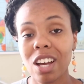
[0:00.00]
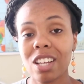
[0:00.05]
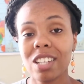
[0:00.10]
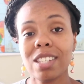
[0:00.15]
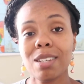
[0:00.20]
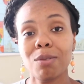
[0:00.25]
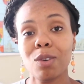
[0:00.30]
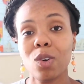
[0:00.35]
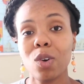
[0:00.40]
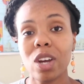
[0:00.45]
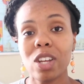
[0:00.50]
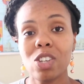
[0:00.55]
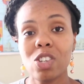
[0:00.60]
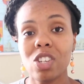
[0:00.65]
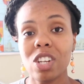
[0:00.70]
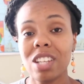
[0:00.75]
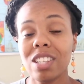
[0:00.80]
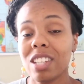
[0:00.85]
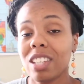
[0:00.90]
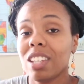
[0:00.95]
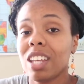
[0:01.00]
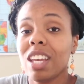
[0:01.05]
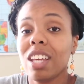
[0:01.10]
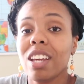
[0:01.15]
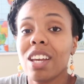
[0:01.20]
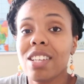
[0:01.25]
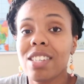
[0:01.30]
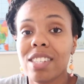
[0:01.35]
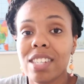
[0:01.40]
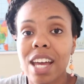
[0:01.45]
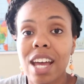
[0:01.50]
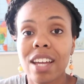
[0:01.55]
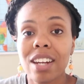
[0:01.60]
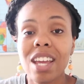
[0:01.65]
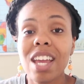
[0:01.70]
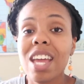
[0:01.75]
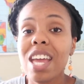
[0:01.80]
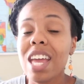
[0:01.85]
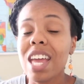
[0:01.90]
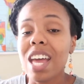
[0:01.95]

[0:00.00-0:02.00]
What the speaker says: awesome questions, and like I said,